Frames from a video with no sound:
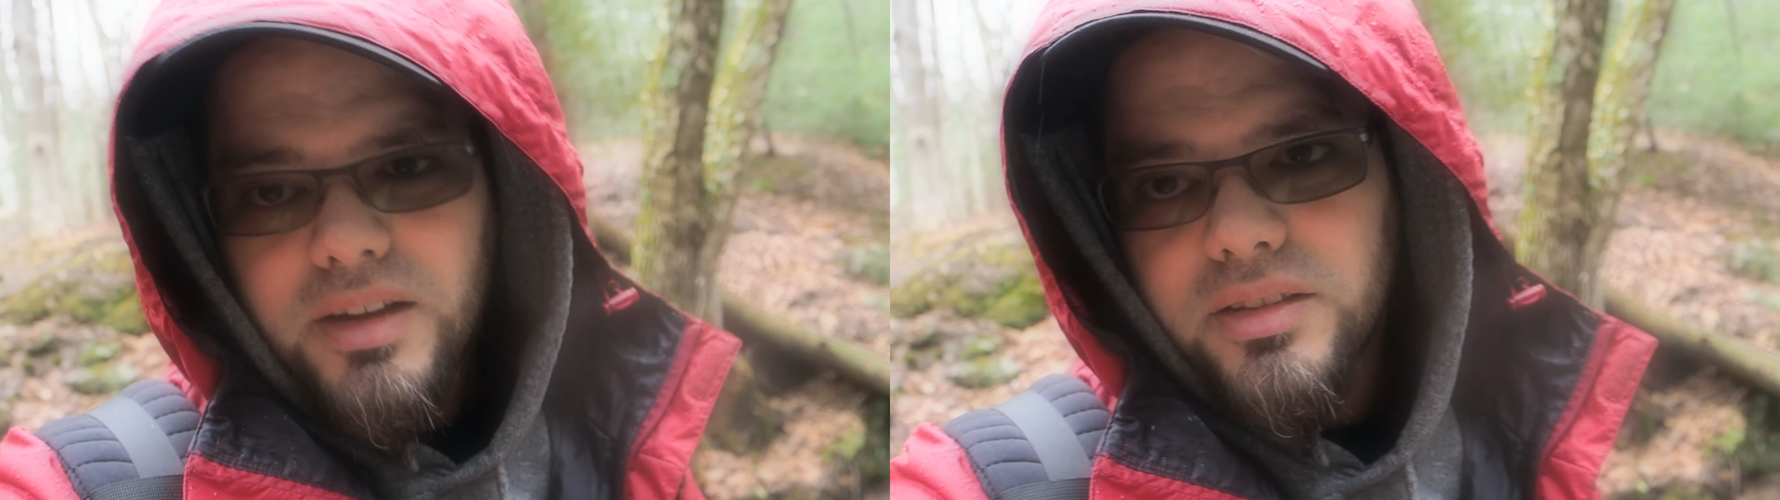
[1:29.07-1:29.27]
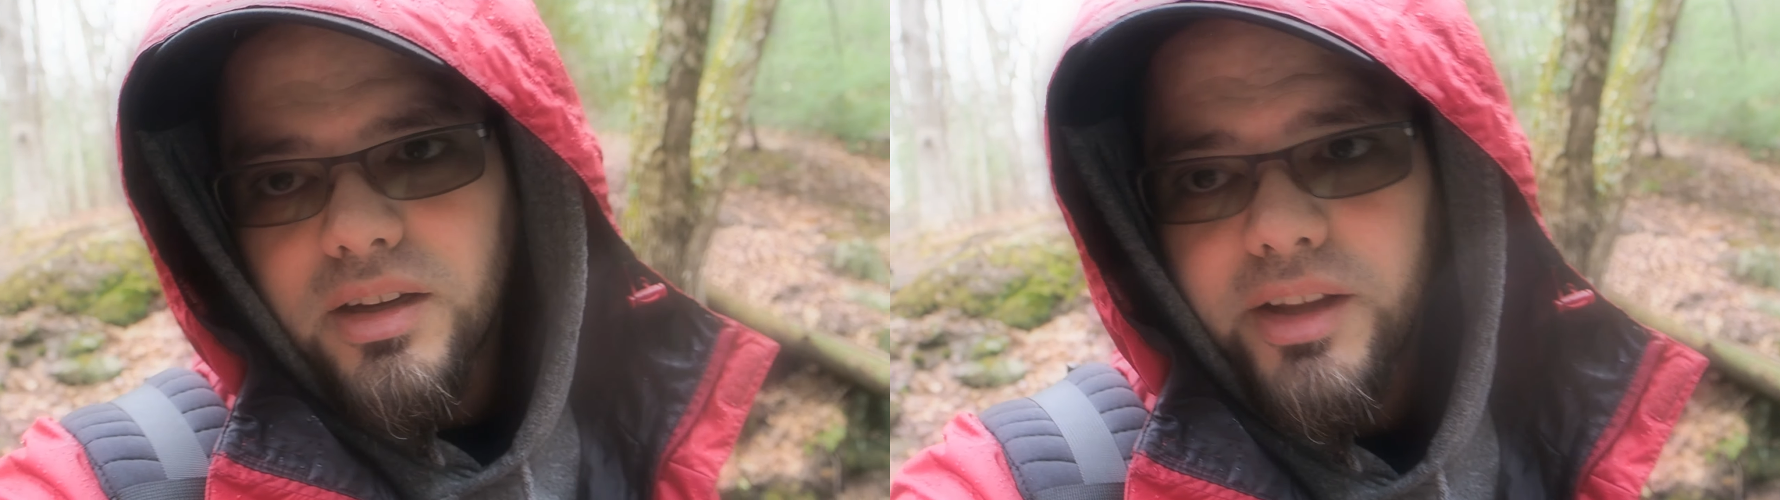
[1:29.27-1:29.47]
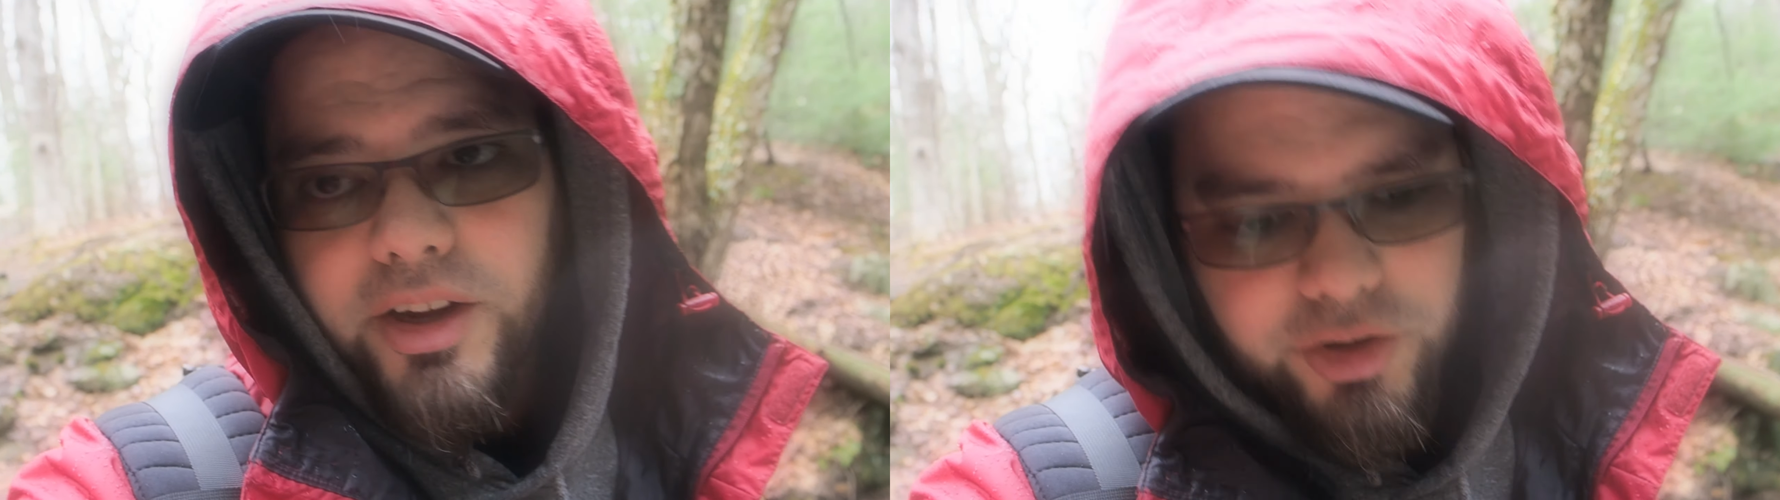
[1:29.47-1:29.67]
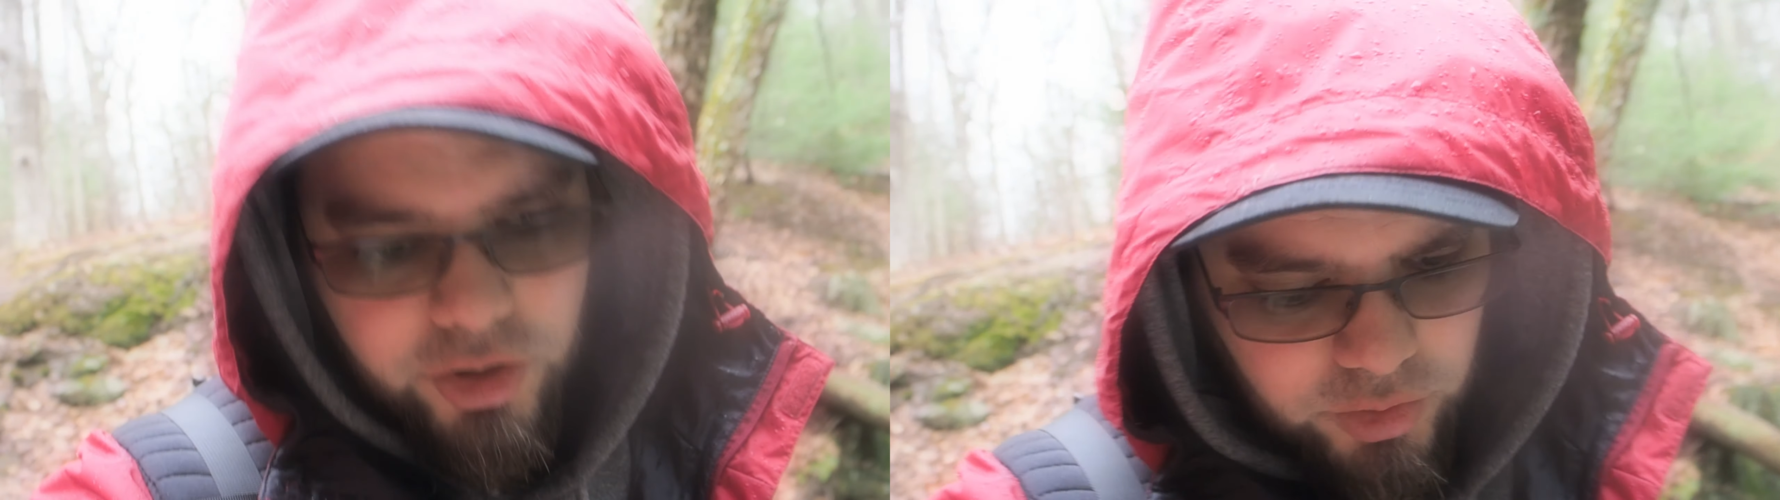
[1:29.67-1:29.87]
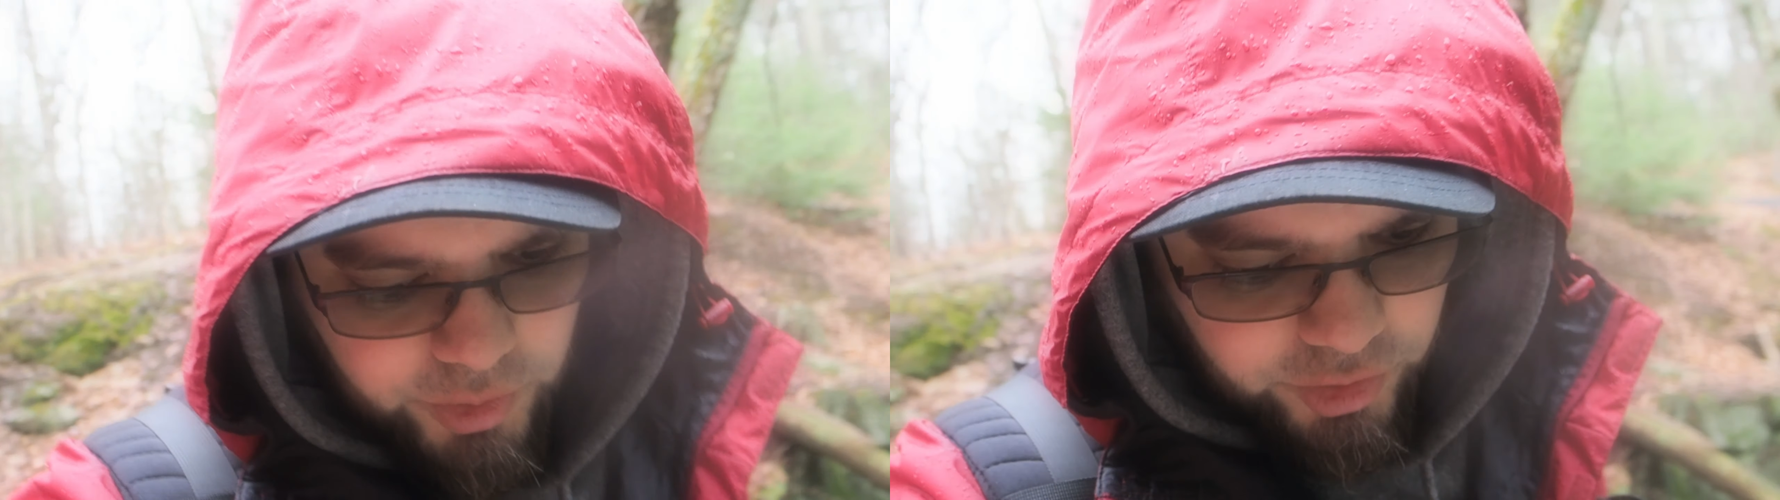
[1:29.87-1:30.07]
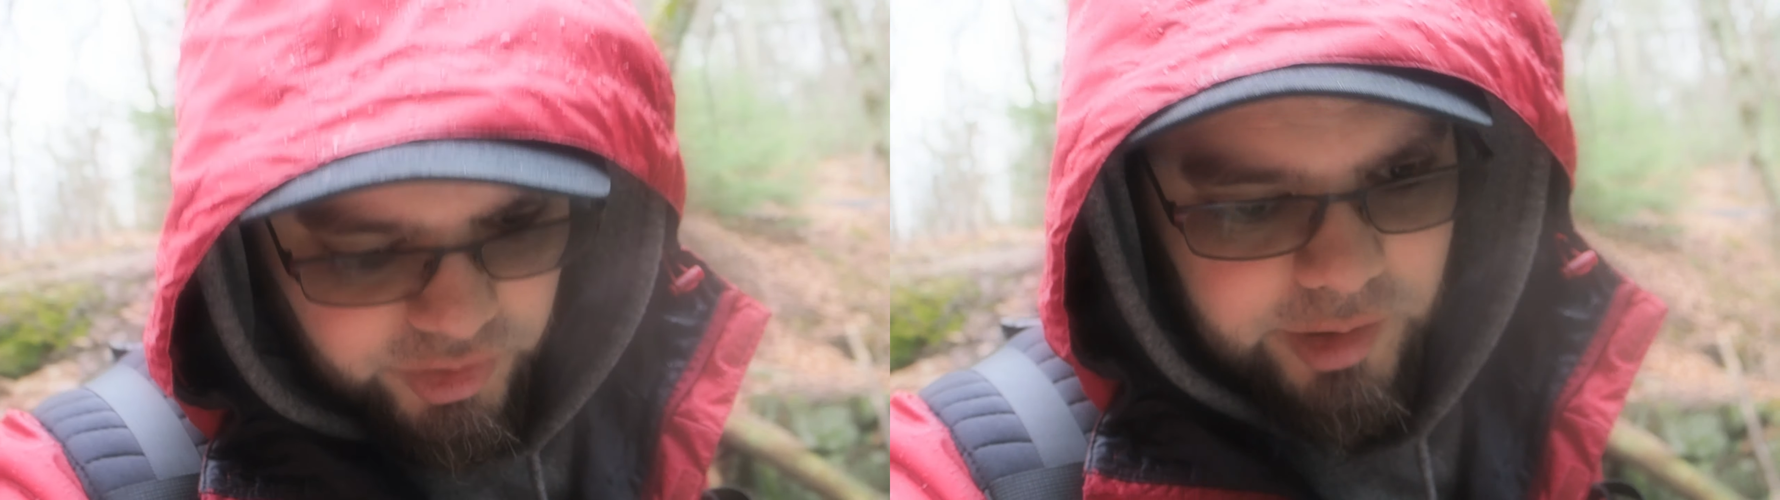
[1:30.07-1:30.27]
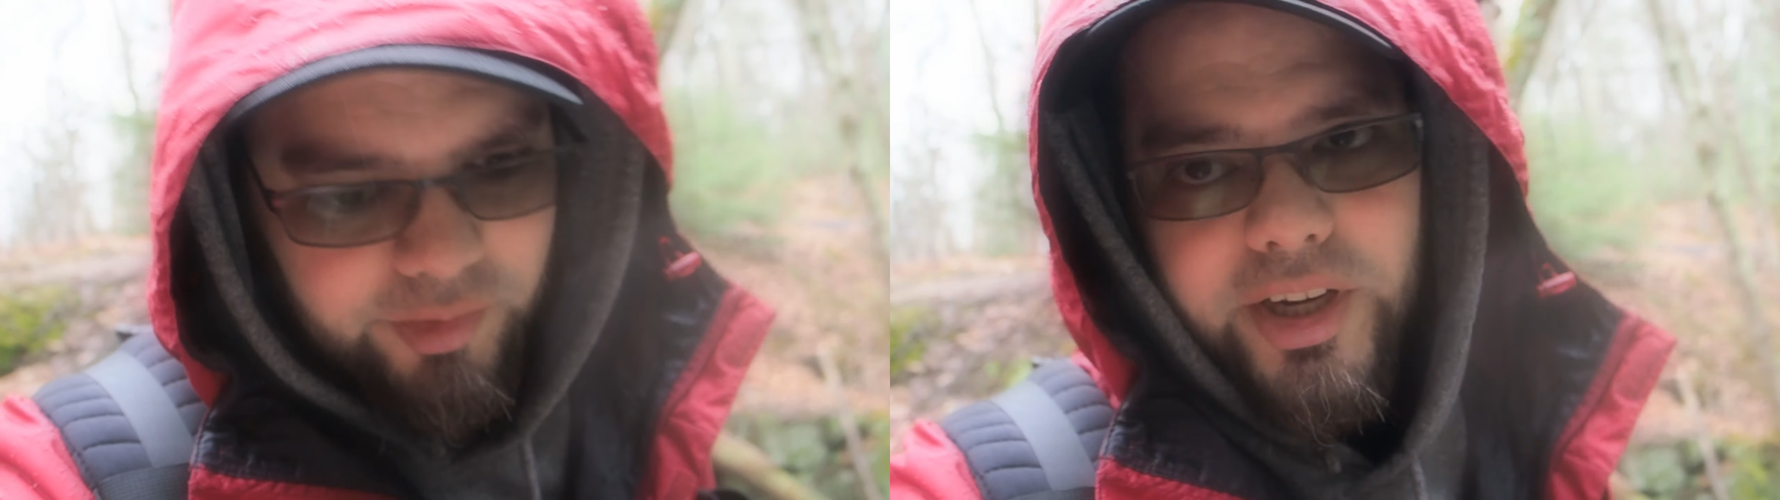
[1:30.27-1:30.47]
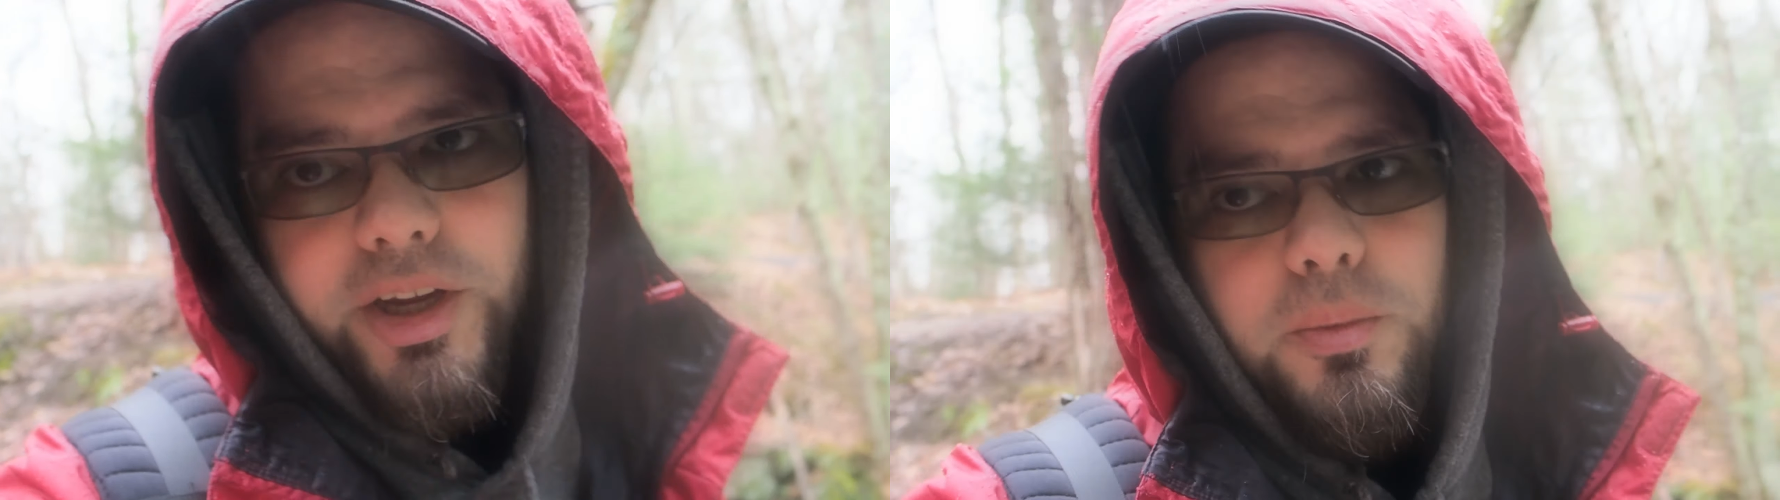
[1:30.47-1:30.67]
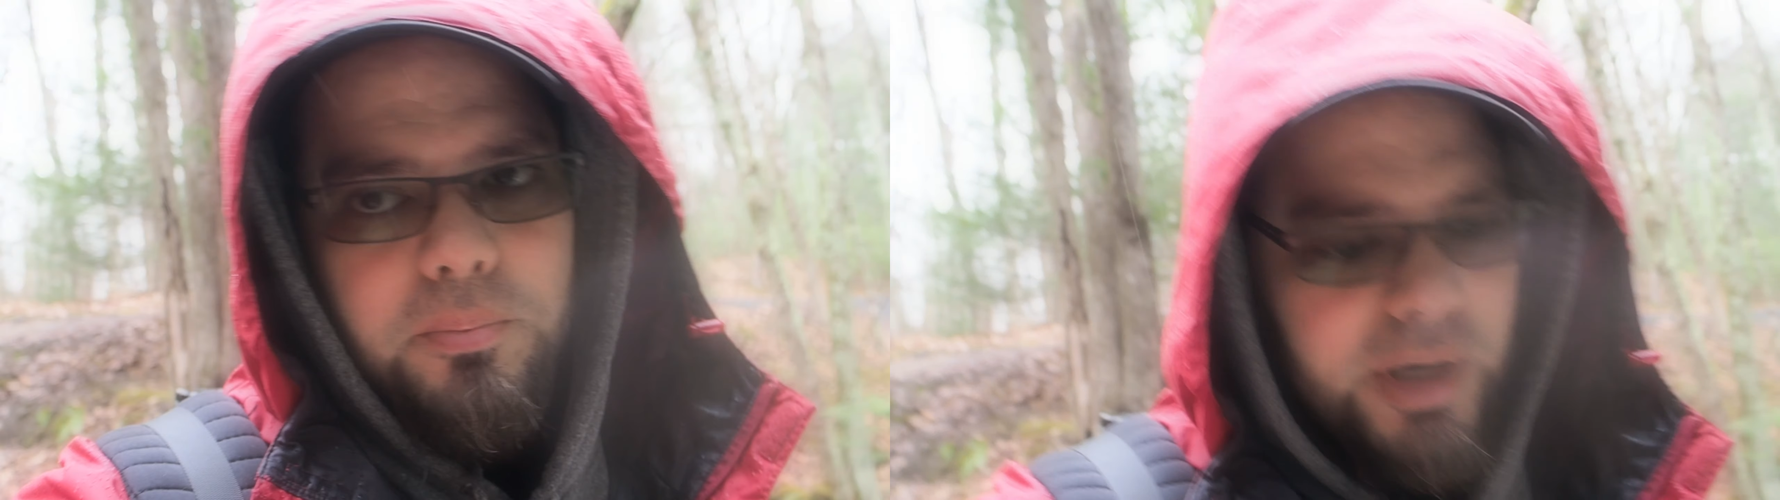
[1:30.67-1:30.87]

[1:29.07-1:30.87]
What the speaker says: Sunday on yours when you'll see the video.